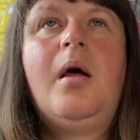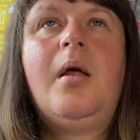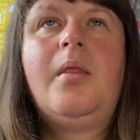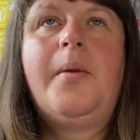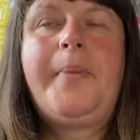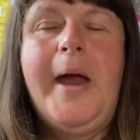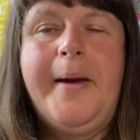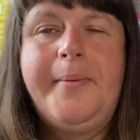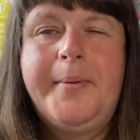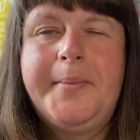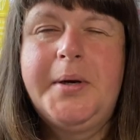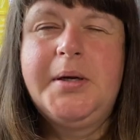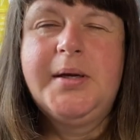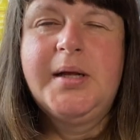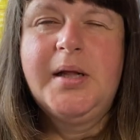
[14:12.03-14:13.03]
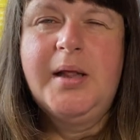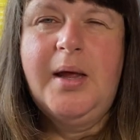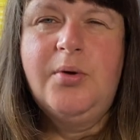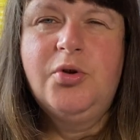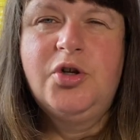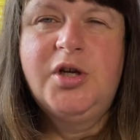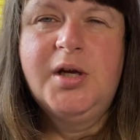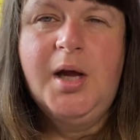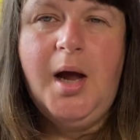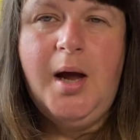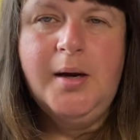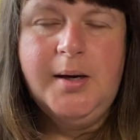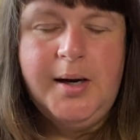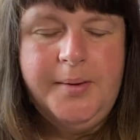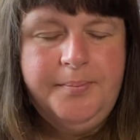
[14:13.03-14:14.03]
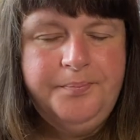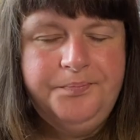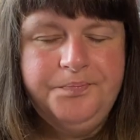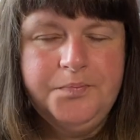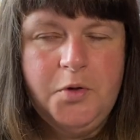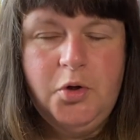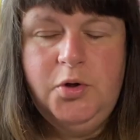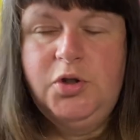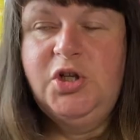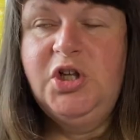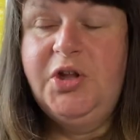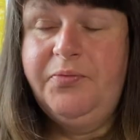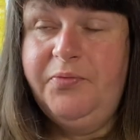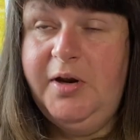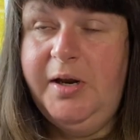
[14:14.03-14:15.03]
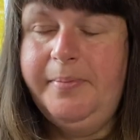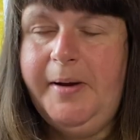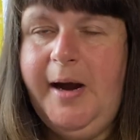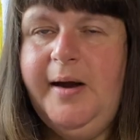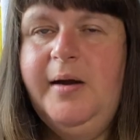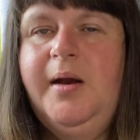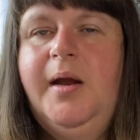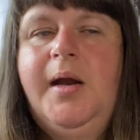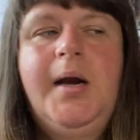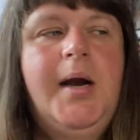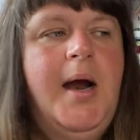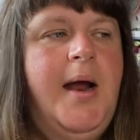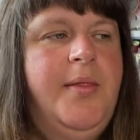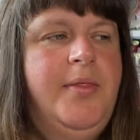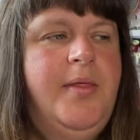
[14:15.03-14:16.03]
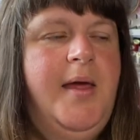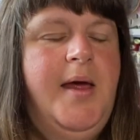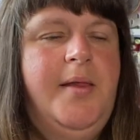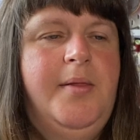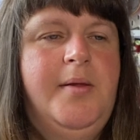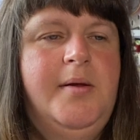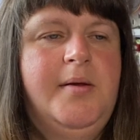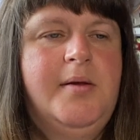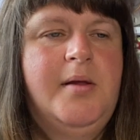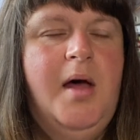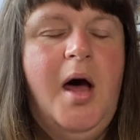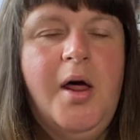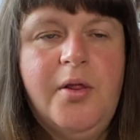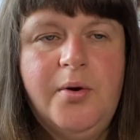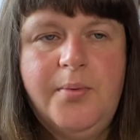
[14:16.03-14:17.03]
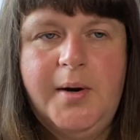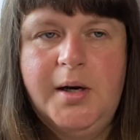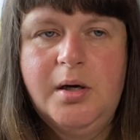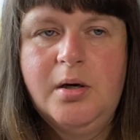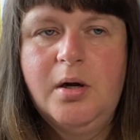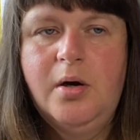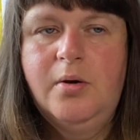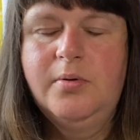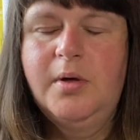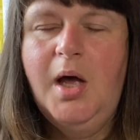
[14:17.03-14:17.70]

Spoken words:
the peppermint slouchy cardigan, which is a three-parter, and then there's the other one called the